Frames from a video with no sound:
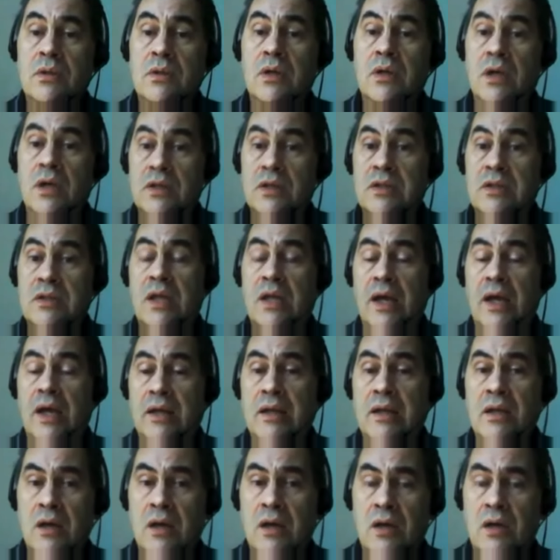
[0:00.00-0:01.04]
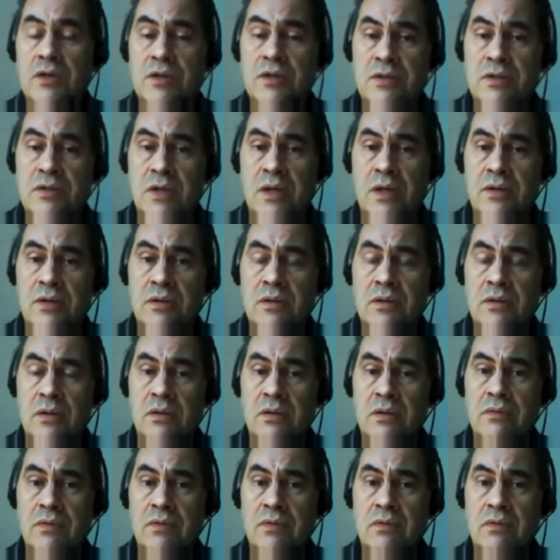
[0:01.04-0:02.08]
a slightly larger set
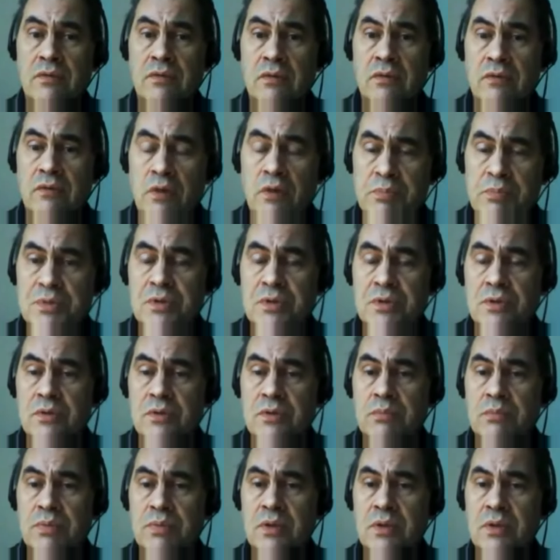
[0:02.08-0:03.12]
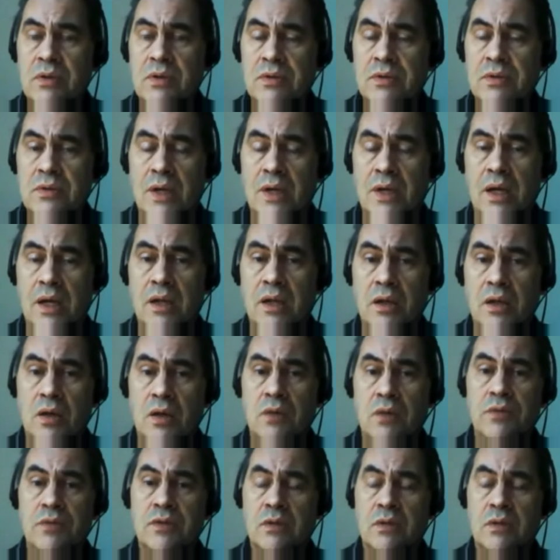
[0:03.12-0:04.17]
of, of, of options because I
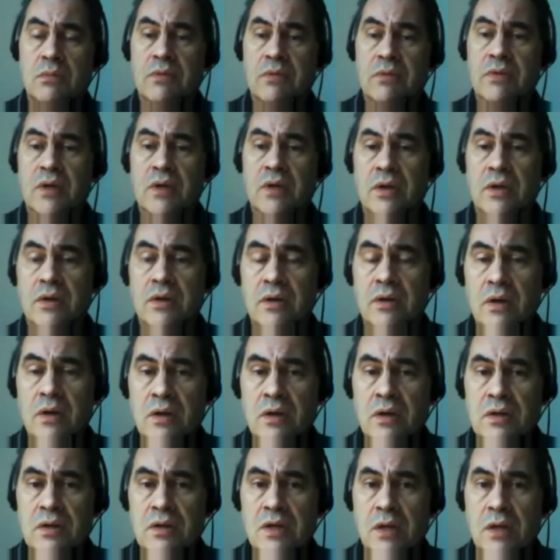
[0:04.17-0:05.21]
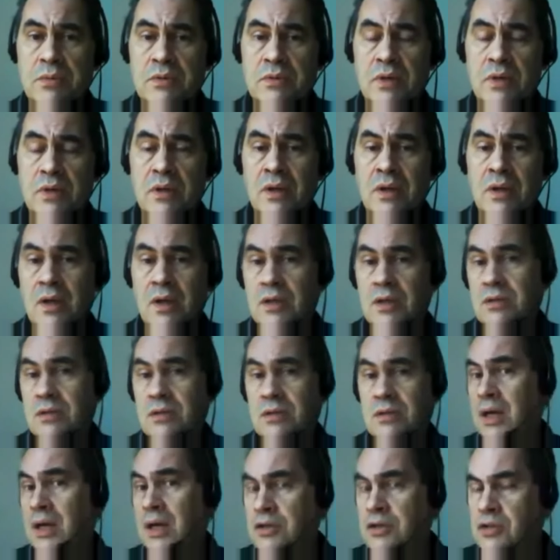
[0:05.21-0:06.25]
know some of the other archetypes, right? So yeah. I
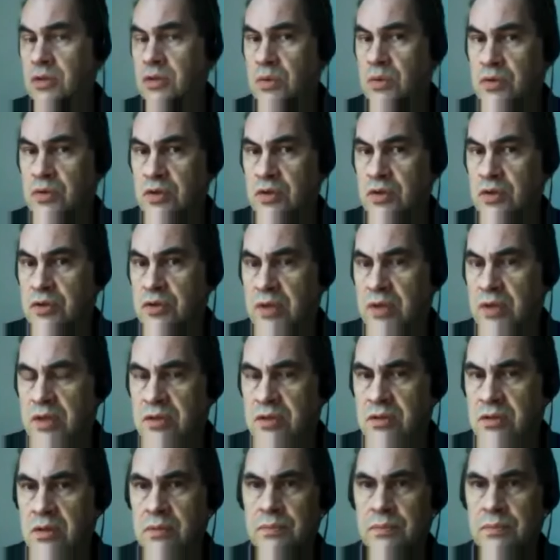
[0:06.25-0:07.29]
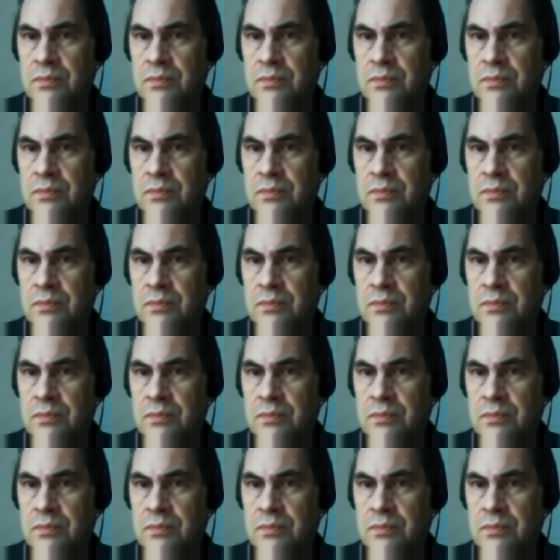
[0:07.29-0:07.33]
could choose Trickster.